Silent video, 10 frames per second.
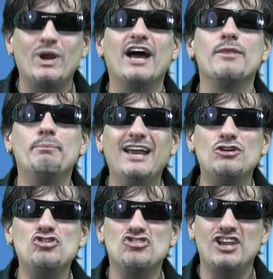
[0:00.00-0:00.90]
We are the
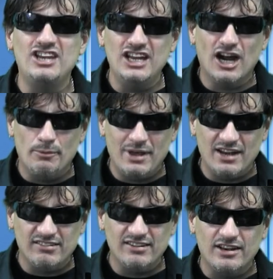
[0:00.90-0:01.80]
patients that need our
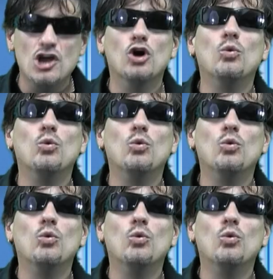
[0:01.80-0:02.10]
medicine,